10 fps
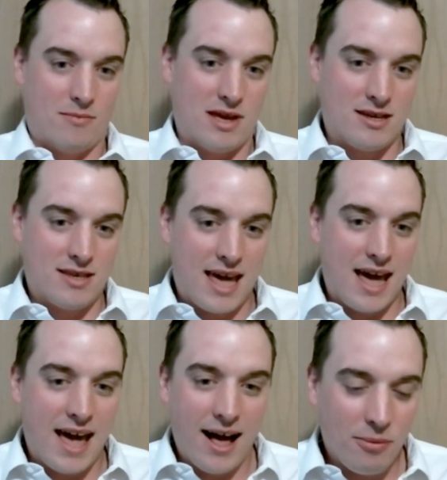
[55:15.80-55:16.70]
because I
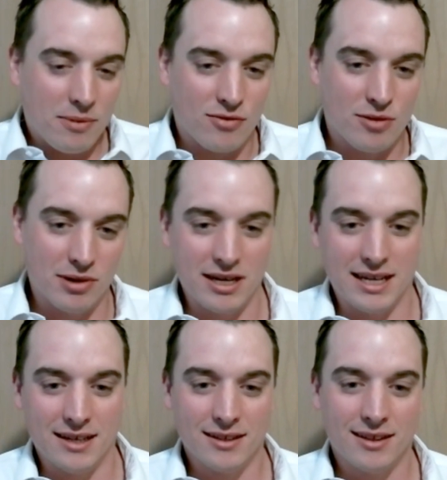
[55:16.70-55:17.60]
can't help
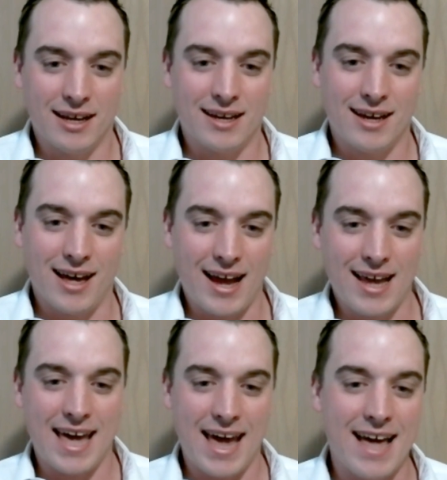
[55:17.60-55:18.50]
everybody. Like, I
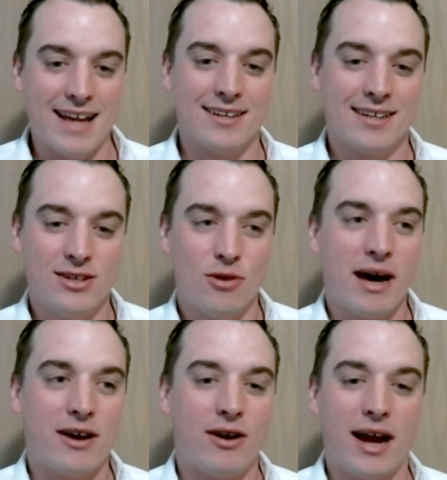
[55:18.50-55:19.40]
can't, no
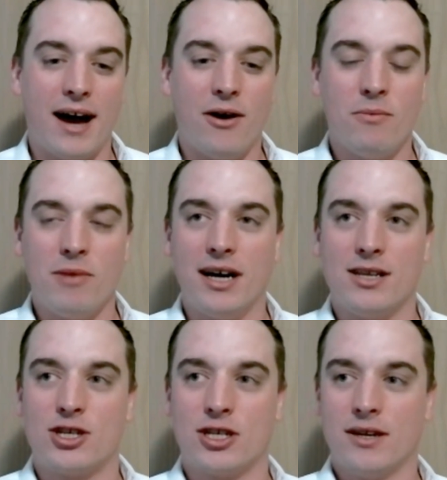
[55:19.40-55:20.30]
matter how
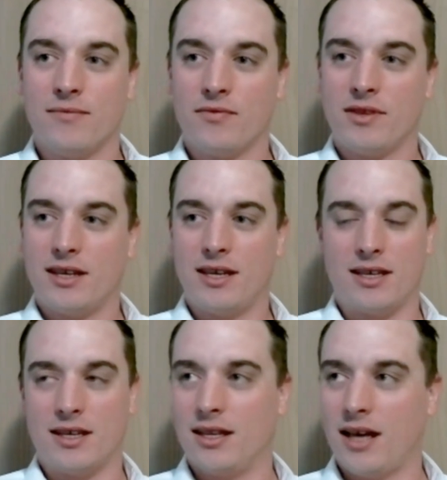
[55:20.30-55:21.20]
much,
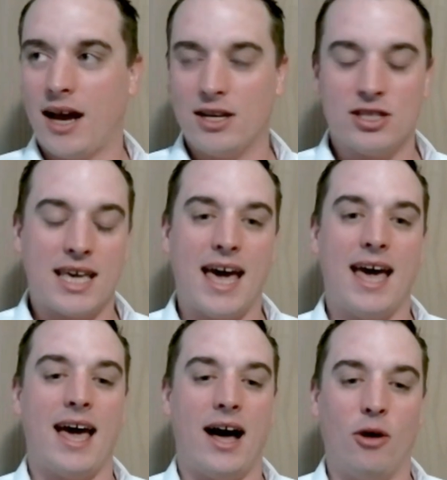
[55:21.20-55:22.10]
I just
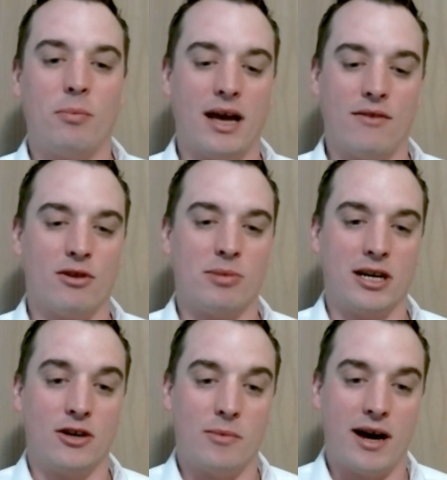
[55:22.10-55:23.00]
can't help
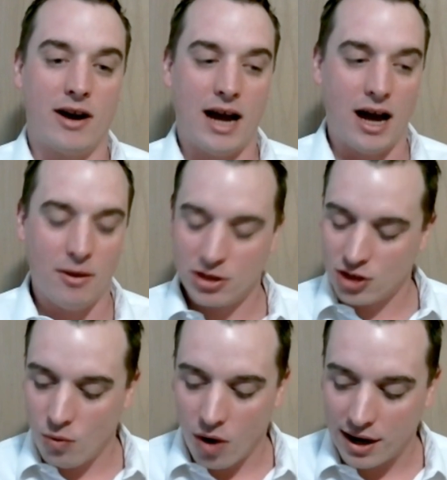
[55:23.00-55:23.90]
everybody. No matter how much
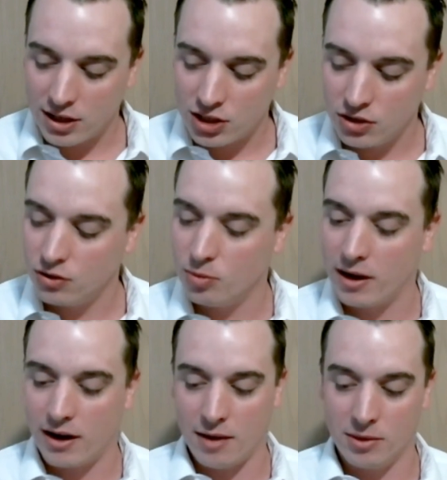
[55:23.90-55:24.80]
I wanted to, no
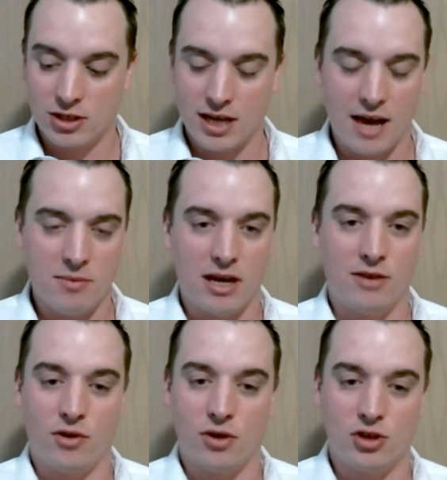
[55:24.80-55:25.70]
matter how much time I
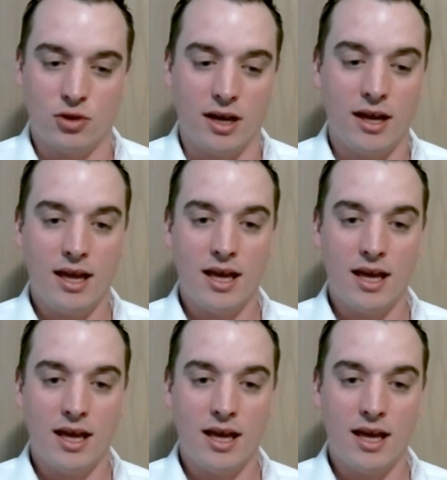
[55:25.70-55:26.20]
devoted to it,